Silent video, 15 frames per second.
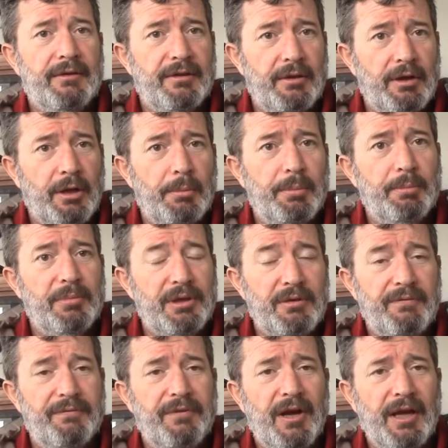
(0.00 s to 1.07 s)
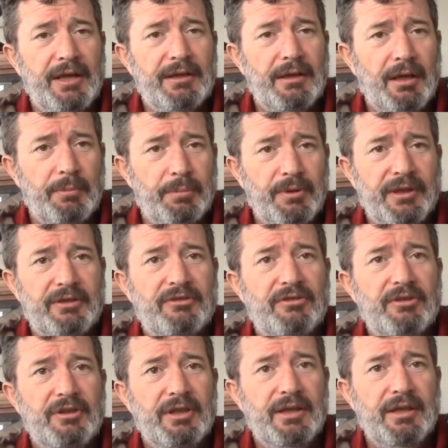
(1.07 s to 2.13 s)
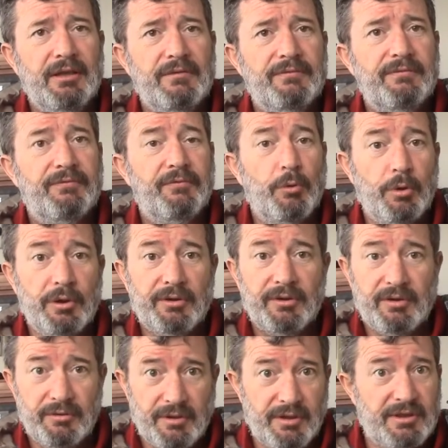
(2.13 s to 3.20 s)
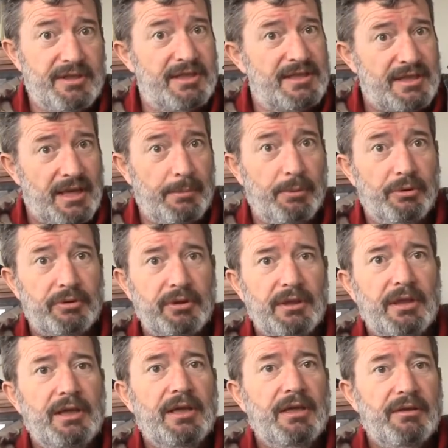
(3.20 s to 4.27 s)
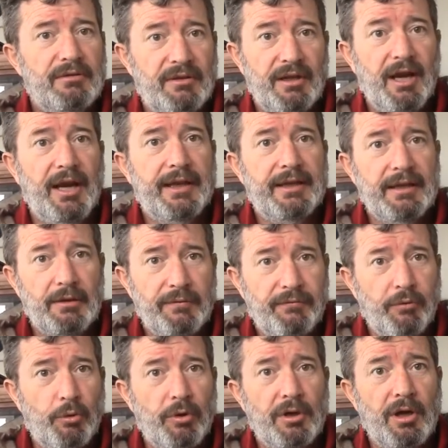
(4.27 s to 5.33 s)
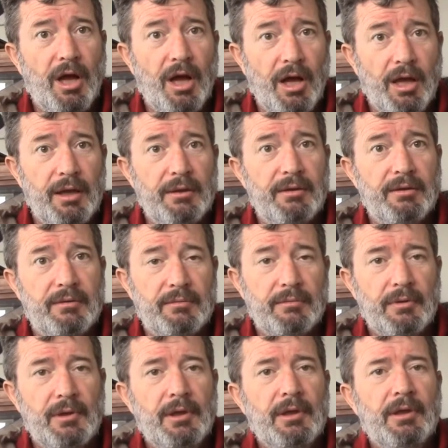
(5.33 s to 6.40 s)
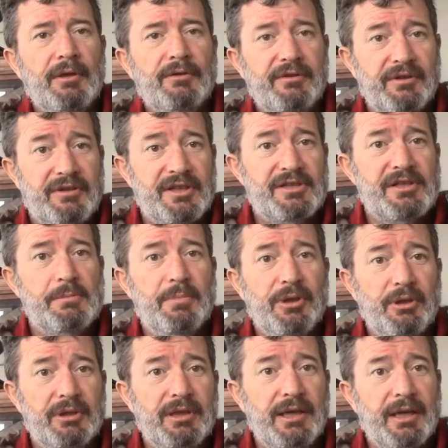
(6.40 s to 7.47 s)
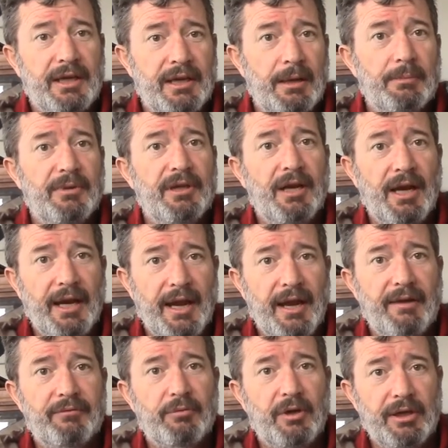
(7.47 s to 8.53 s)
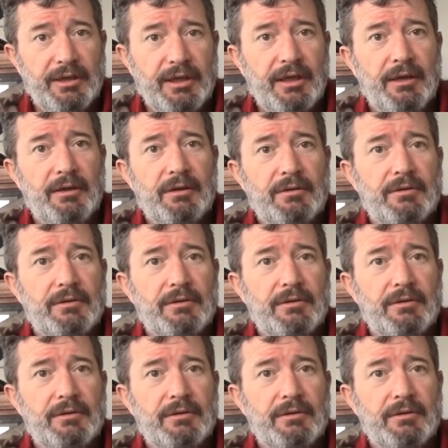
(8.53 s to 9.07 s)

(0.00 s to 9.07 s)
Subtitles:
they're helping me to find a place to live for the disabled that I can afford on the disability income that I have right now.